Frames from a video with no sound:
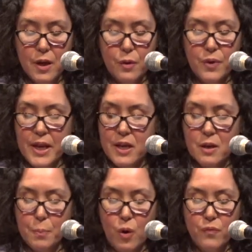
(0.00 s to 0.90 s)
creating
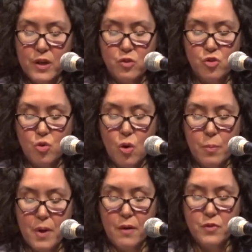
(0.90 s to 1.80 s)
a perfect
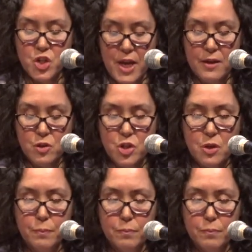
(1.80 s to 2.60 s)
storm of change.